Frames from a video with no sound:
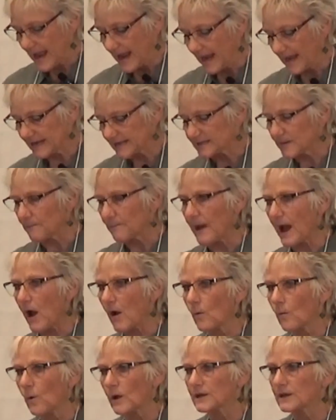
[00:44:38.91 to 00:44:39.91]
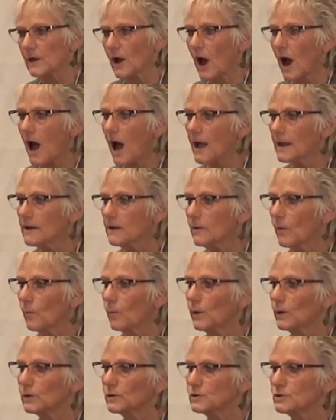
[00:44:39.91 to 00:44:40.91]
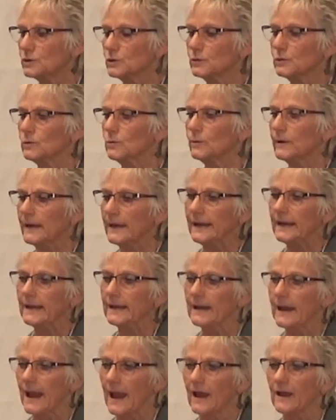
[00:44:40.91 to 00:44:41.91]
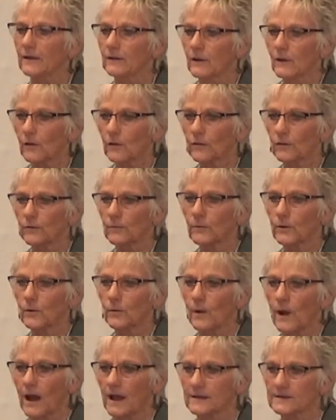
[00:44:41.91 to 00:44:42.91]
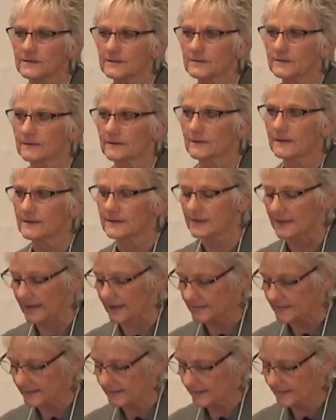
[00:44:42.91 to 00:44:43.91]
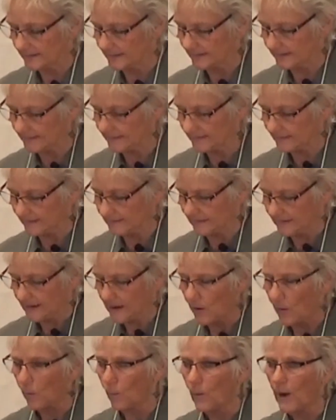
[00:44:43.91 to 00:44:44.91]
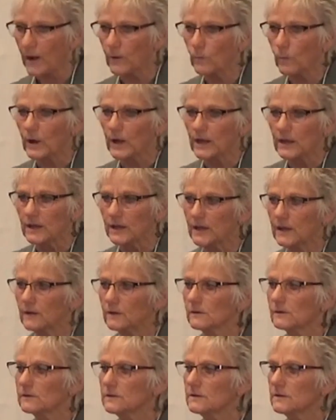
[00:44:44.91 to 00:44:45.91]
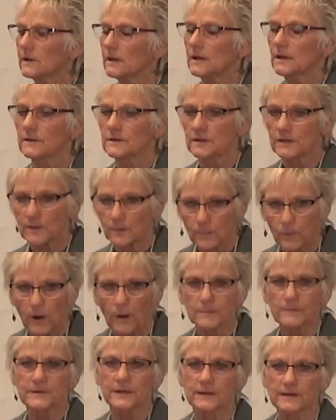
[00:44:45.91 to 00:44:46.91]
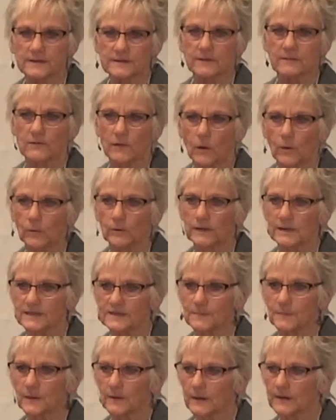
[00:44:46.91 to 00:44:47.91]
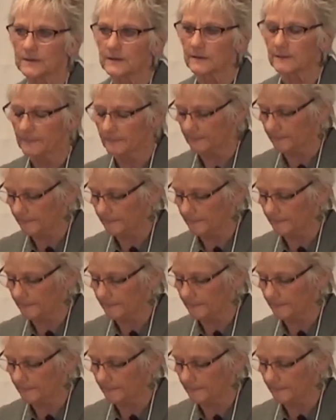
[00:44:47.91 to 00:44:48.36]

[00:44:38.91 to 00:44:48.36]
It is about what God will do in and through us, isn't it? When we yield to the promptings of the Holy Spirit.